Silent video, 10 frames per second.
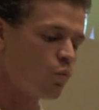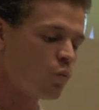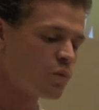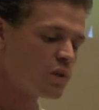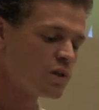
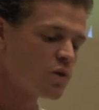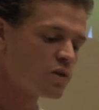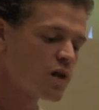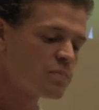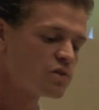When we
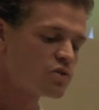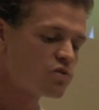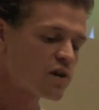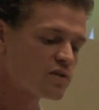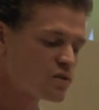loaded up into
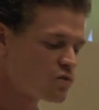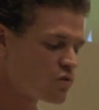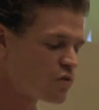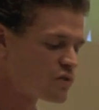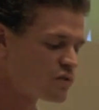trucks and
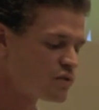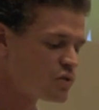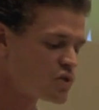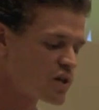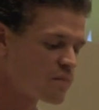drove to
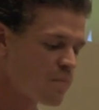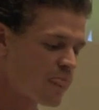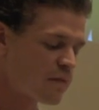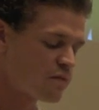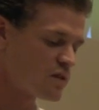Fallujah
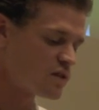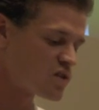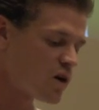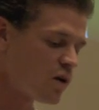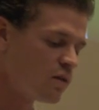for the
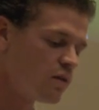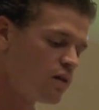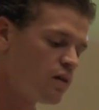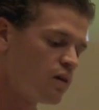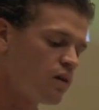assault,
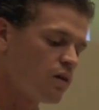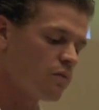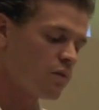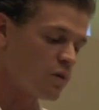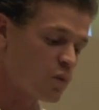
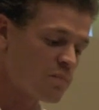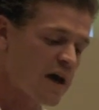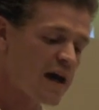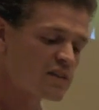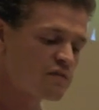and we
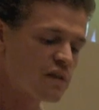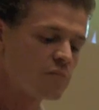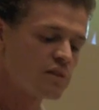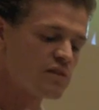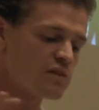passed
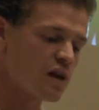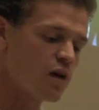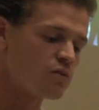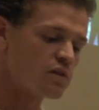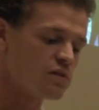families
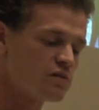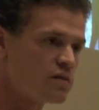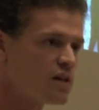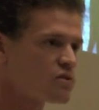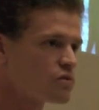out in the
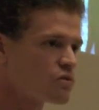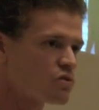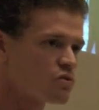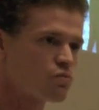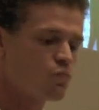desert
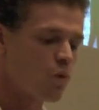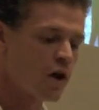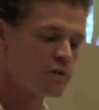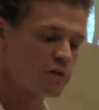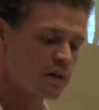just
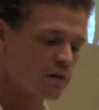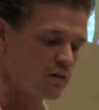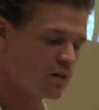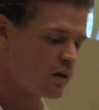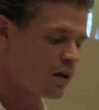wandering,
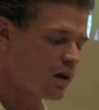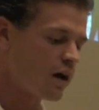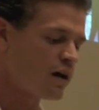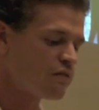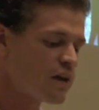
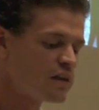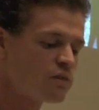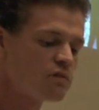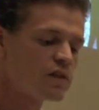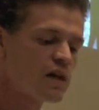I
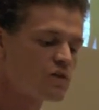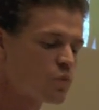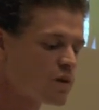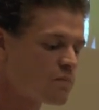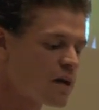finally realized
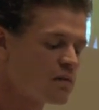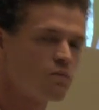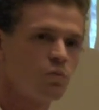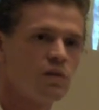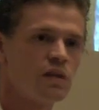what it meant
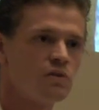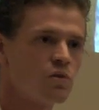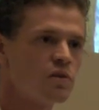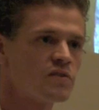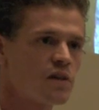when they
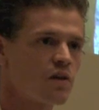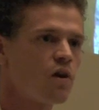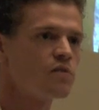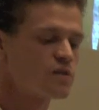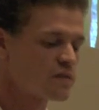told us that
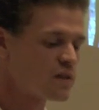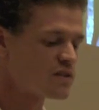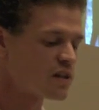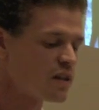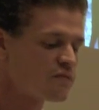all the
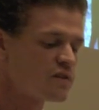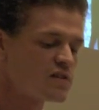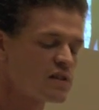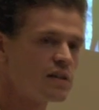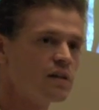civilians had left their
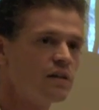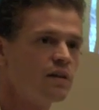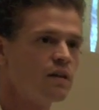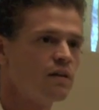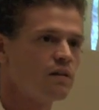city,
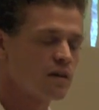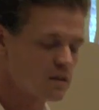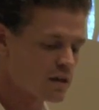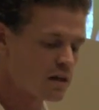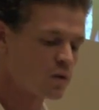
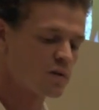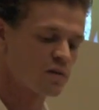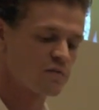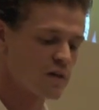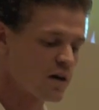and then I
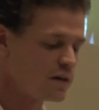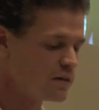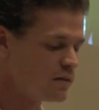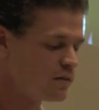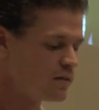quickly forgot it.